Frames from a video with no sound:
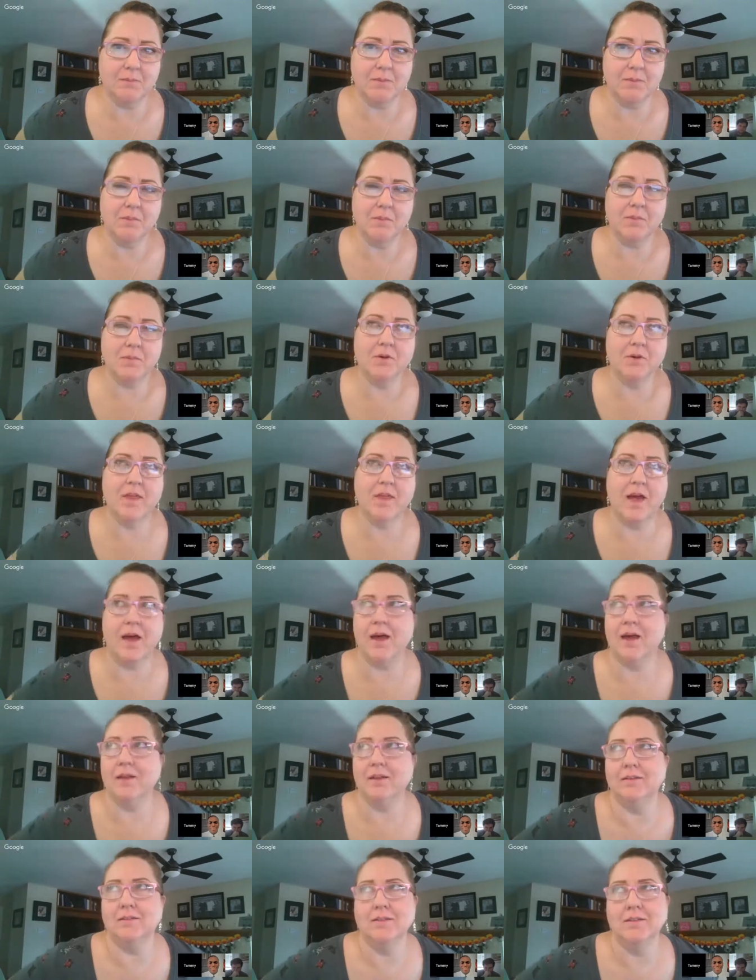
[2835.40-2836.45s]
you're going to get
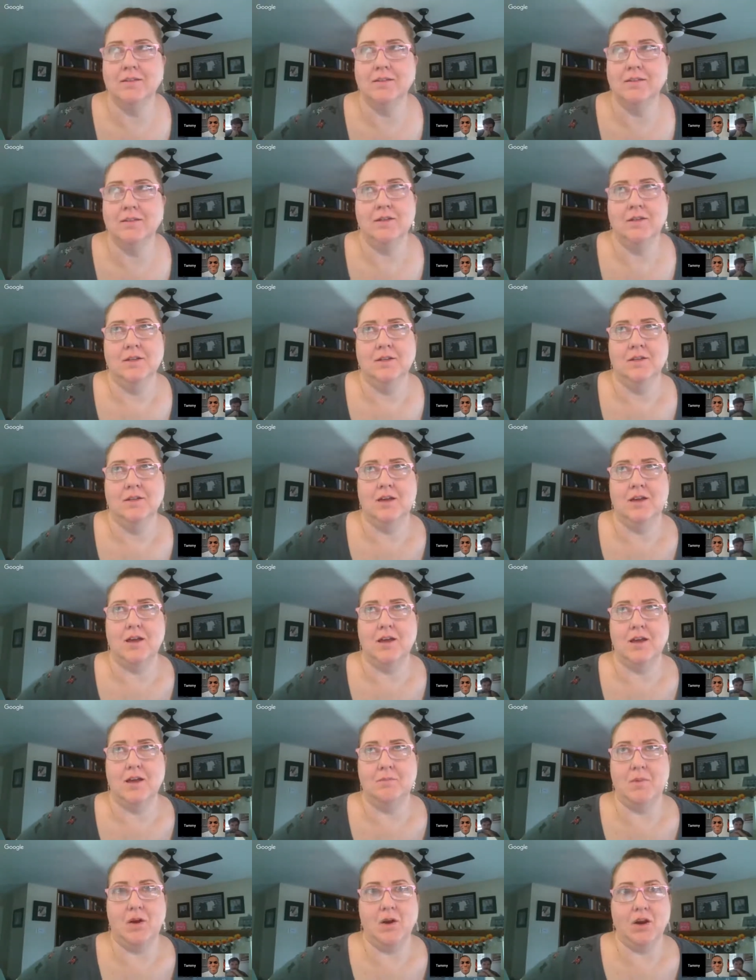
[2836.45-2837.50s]
people that
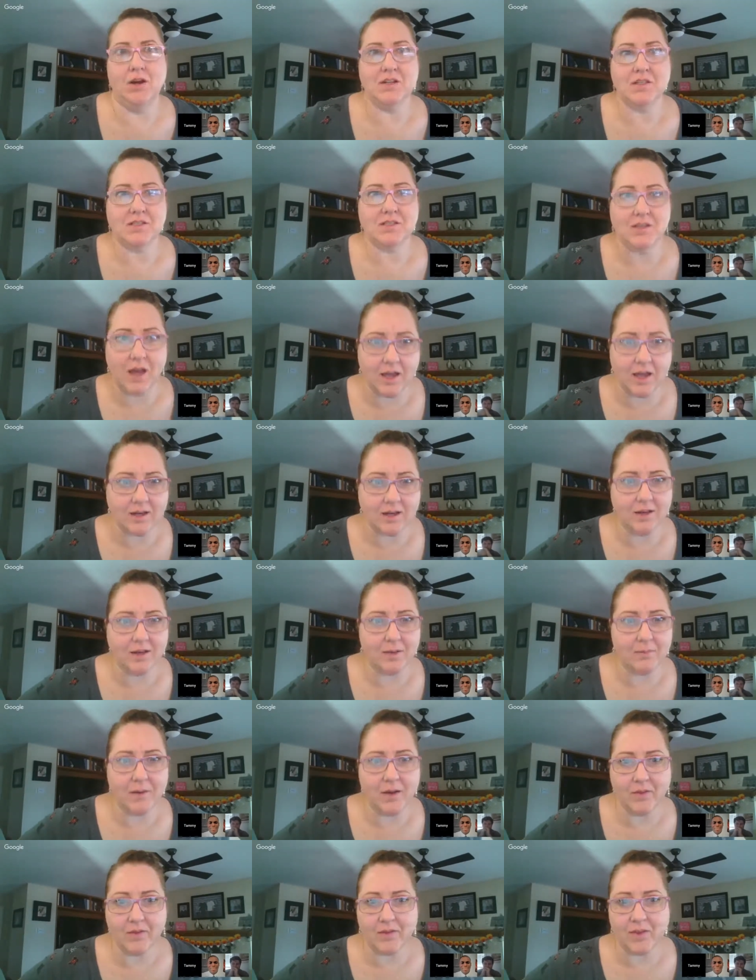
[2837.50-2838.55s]
are
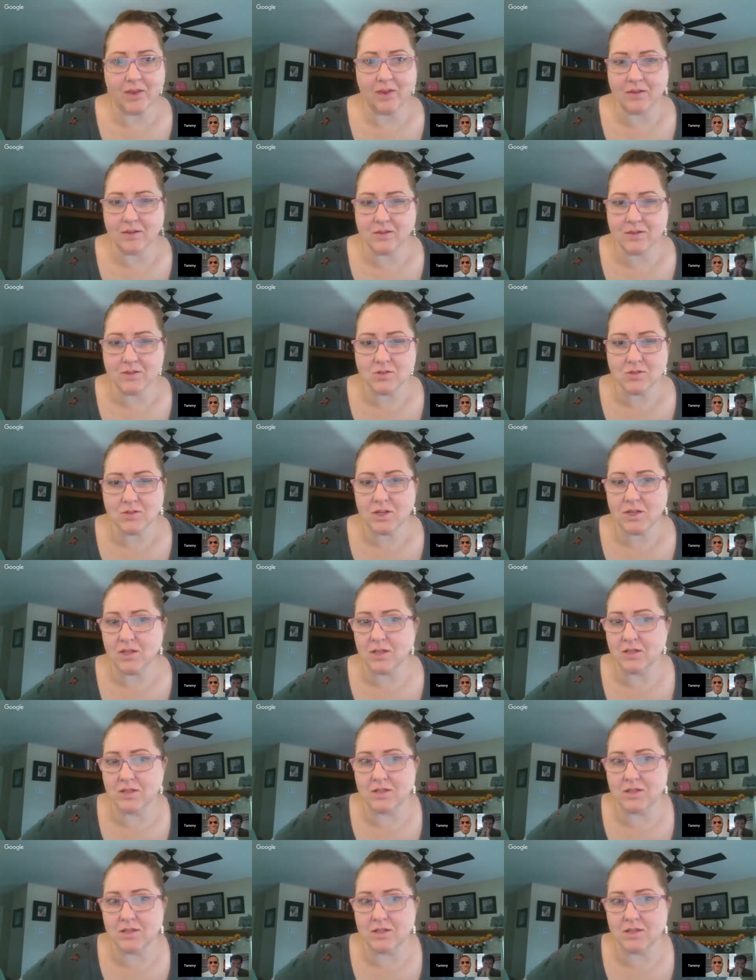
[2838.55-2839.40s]
excited about the